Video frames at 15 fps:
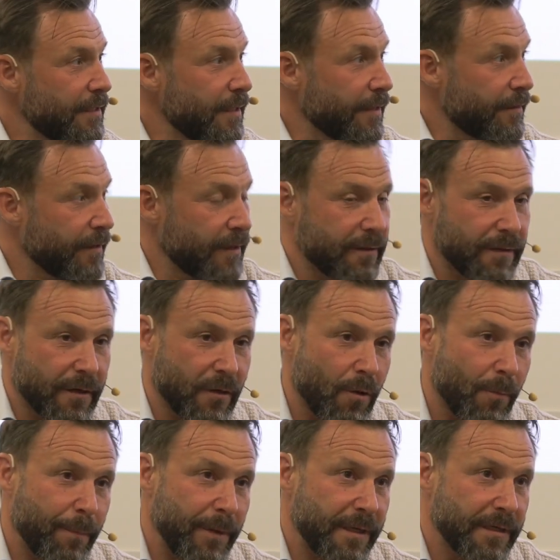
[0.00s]
I think the
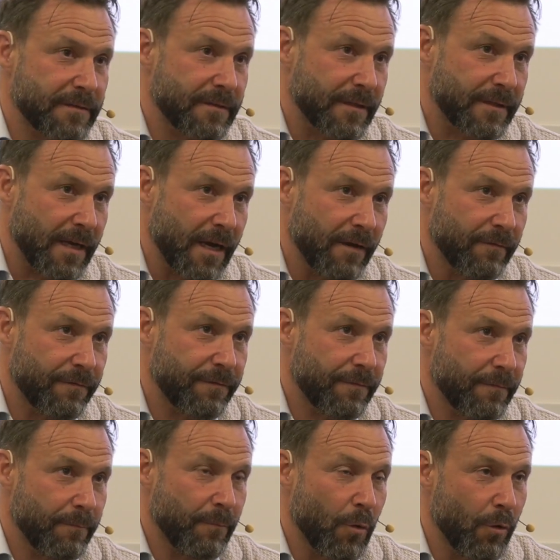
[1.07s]
companies that have
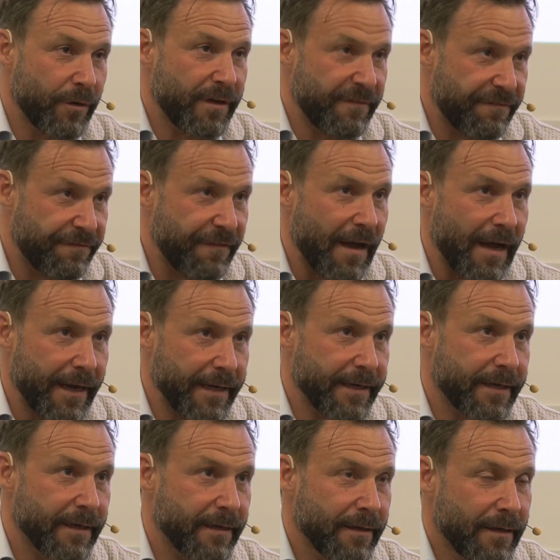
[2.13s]
more
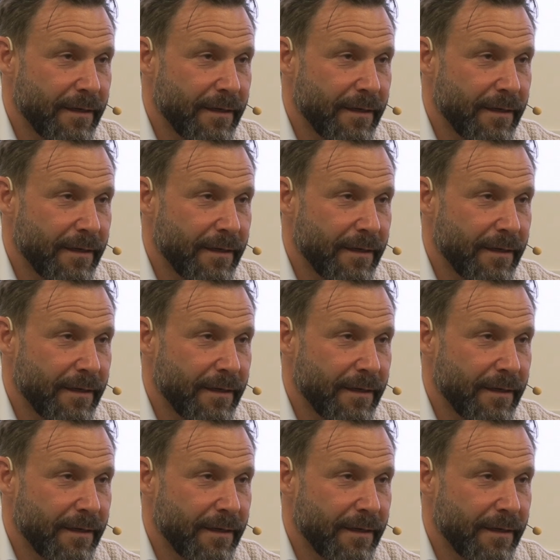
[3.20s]
defined